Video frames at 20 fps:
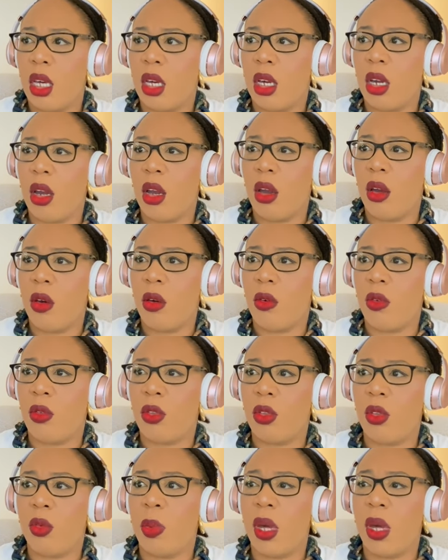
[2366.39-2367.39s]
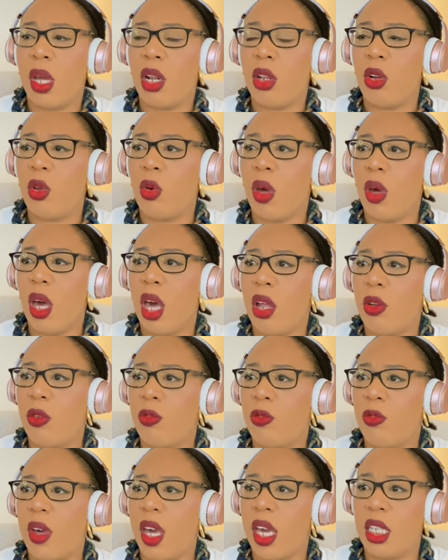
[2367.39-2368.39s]
Girl, you better know how to
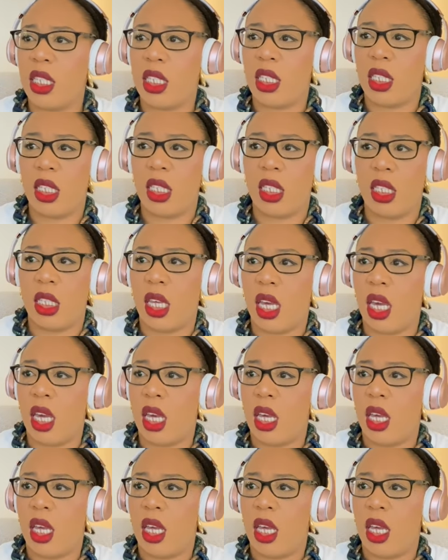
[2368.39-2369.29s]
fight this guy.